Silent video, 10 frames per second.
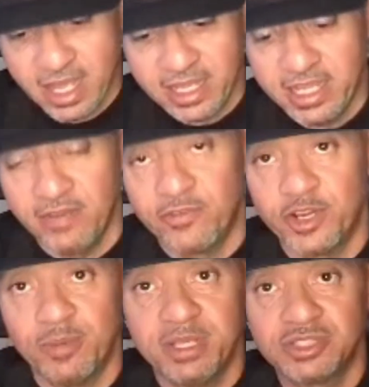again, for
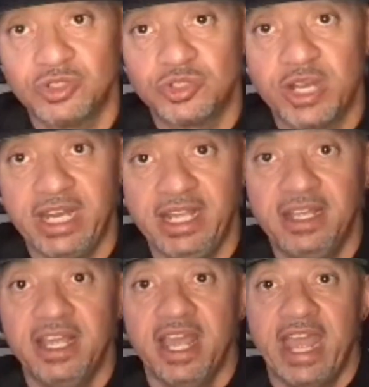your pistol
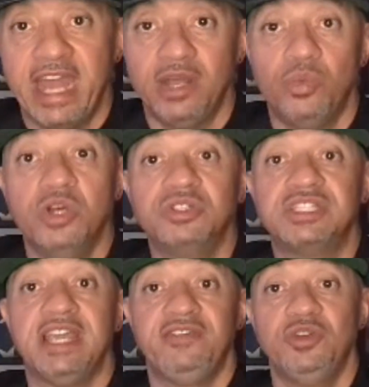training, and it will
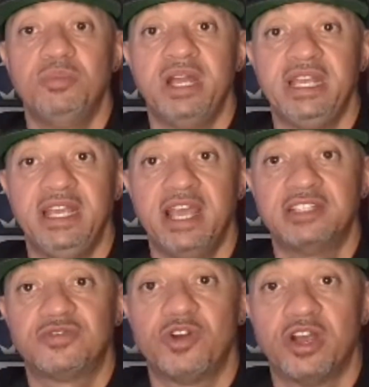save you money
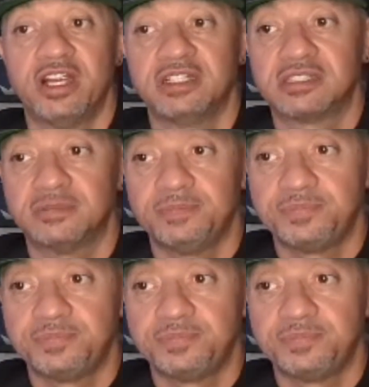as far as